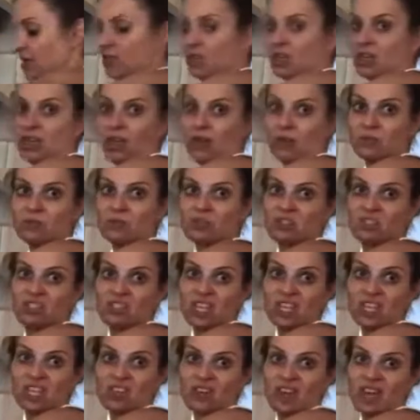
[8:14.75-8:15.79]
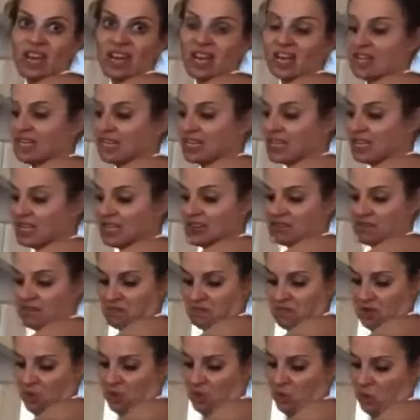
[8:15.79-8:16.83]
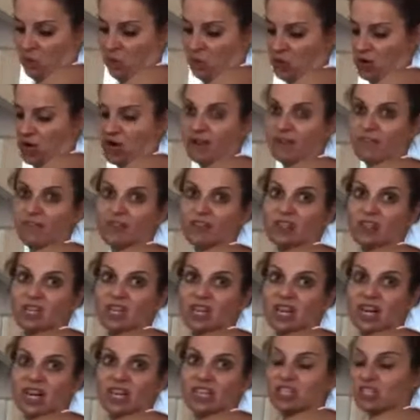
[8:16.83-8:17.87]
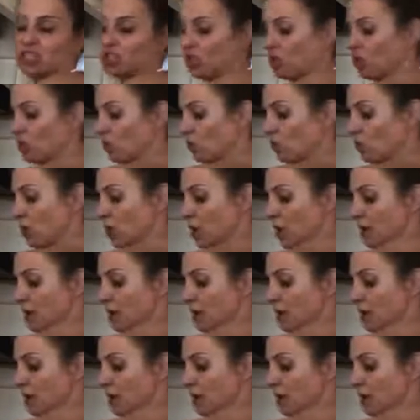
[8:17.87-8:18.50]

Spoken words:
You know, stick your hand in it. Whatever you gotta do.